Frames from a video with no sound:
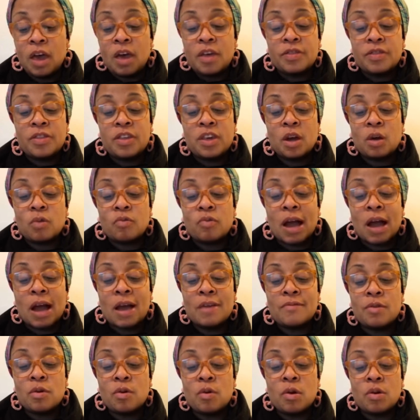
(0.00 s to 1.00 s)
the
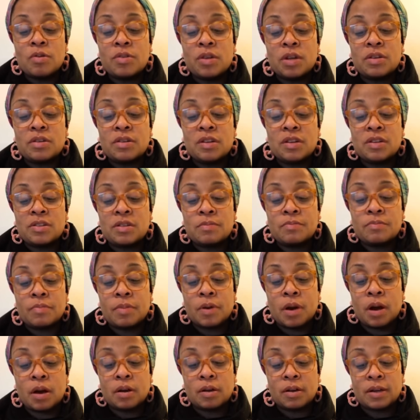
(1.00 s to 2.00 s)
arrival or the
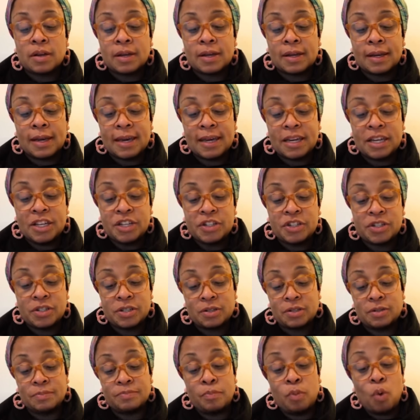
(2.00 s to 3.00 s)

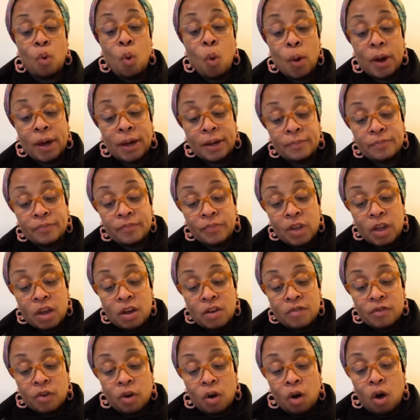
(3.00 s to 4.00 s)
disembarkation point
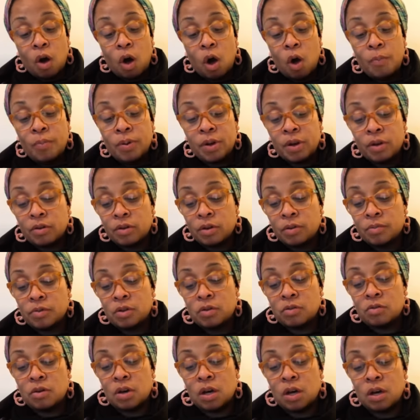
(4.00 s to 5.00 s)
for all pilgrims
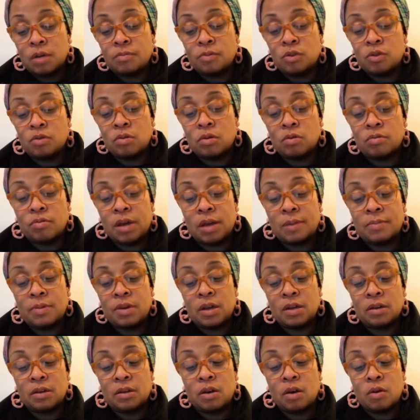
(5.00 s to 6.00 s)
who come to
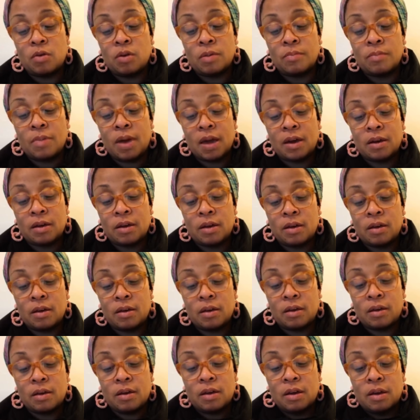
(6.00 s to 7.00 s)
Arabia to go to Mecca.
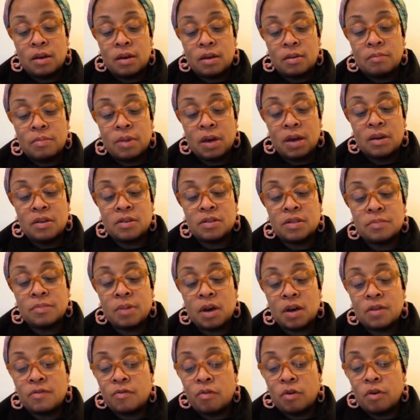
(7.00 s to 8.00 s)
Mecca is
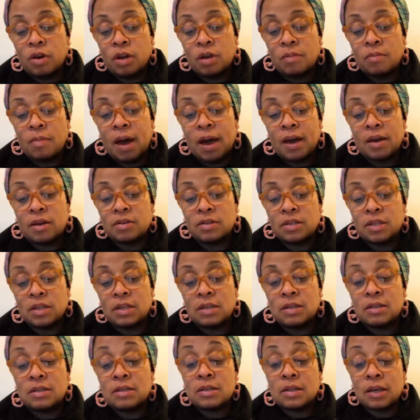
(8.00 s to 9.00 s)
about 40 miles
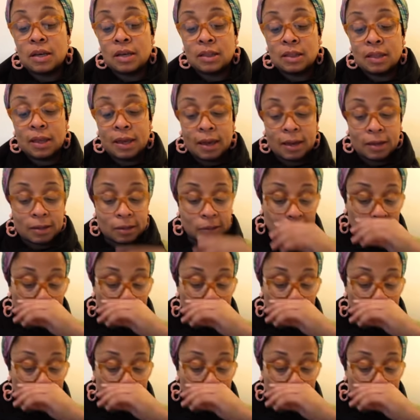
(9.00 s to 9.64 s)
east inland.